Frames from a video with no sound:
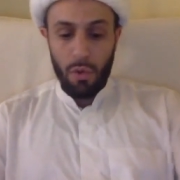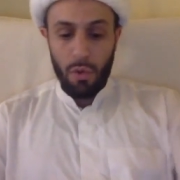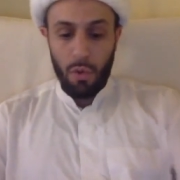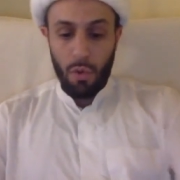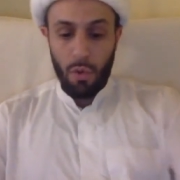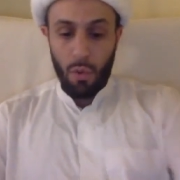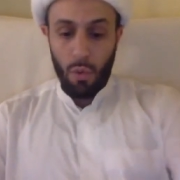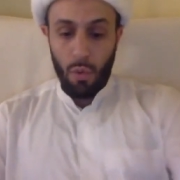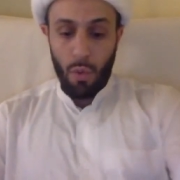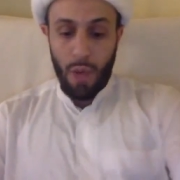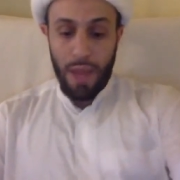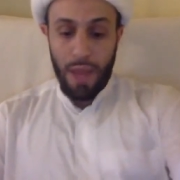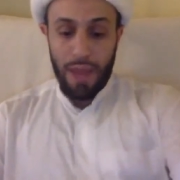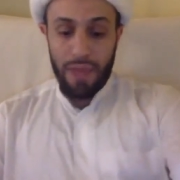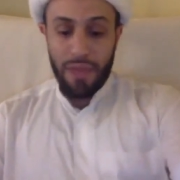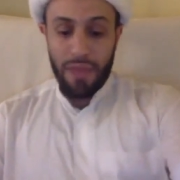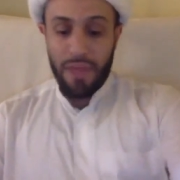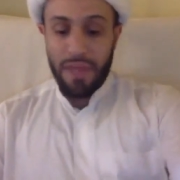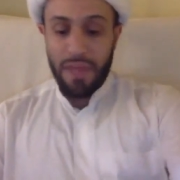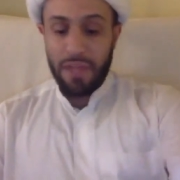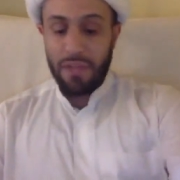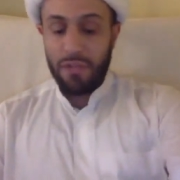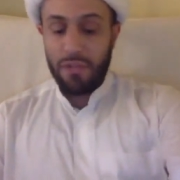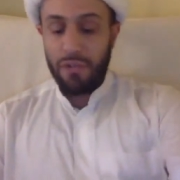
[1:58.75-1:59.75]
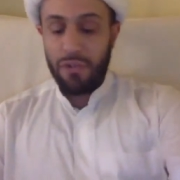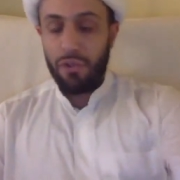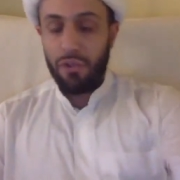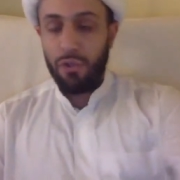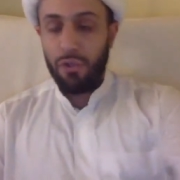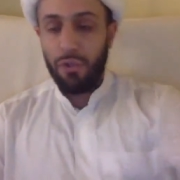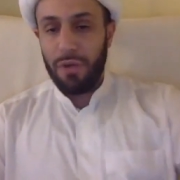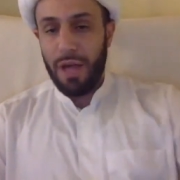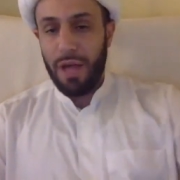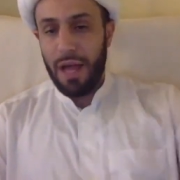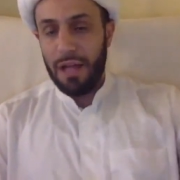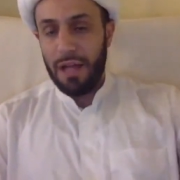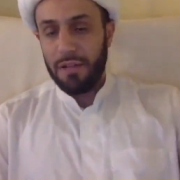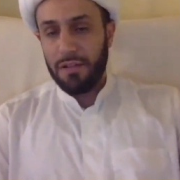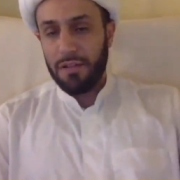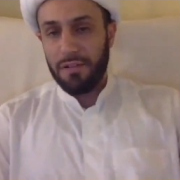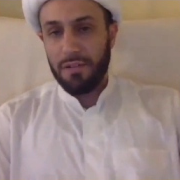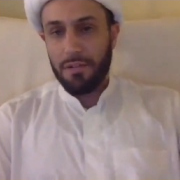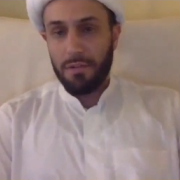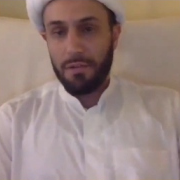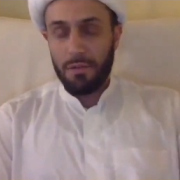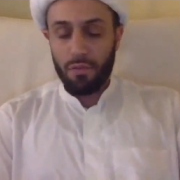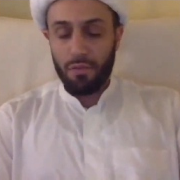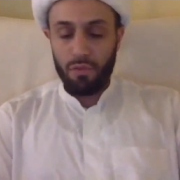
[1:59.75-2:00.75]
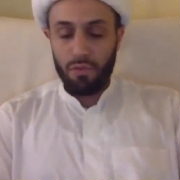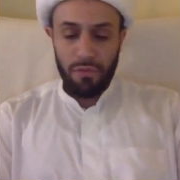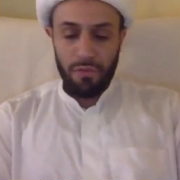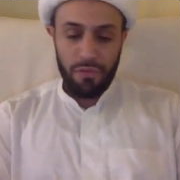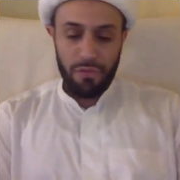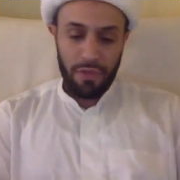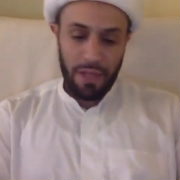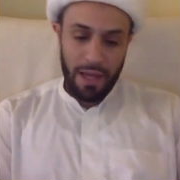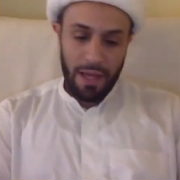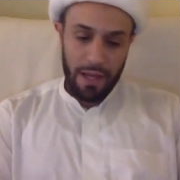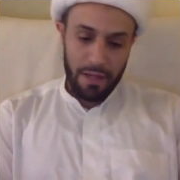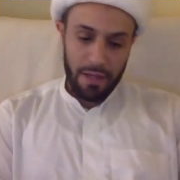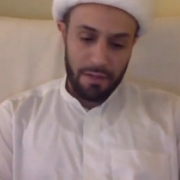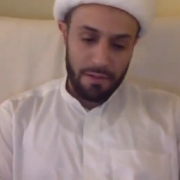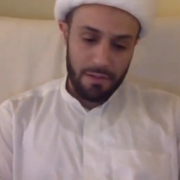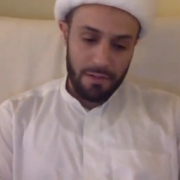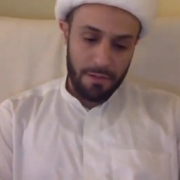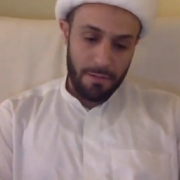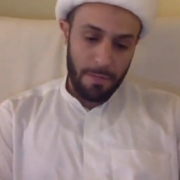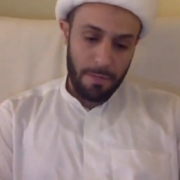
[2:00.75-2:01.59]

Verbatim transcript: Why then do you not reflect?